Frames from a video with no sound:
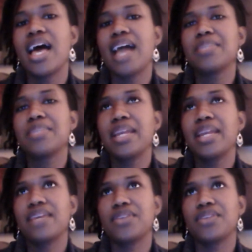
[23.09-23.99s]
As many
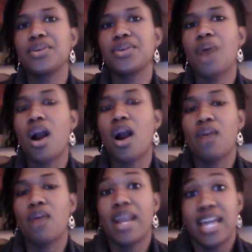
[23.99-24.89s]
of you
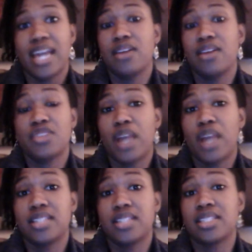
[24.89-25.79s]
are right now
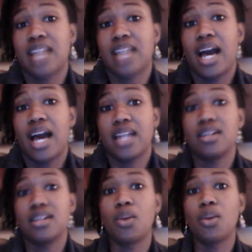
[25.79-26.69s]
trying to decide
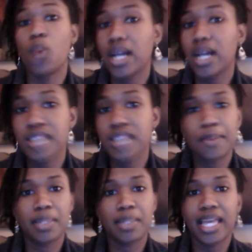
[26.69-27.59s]
what type
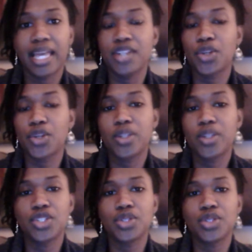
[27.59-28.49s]
of plan you're going
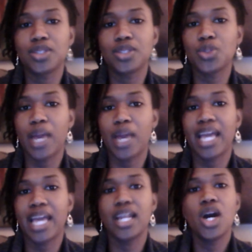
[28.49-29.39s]
to do to lose
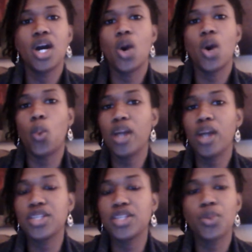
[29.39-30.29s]
weight, what
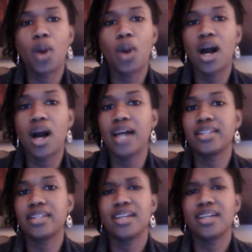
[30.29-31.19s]
you want,
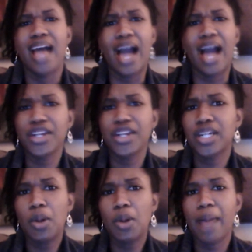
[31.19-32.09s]
how you're going to
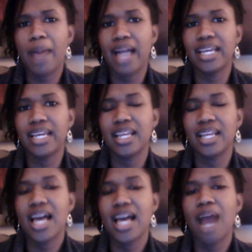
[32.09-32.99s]
go about it,
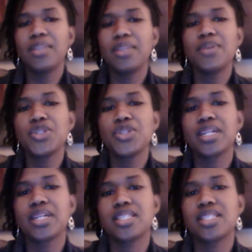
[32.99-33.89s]
I really want you to
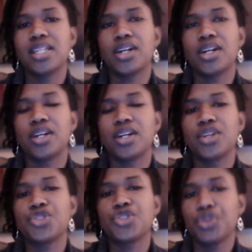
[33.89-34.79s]
consider your
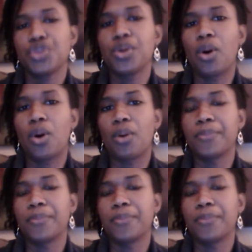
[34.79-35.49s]
true goal.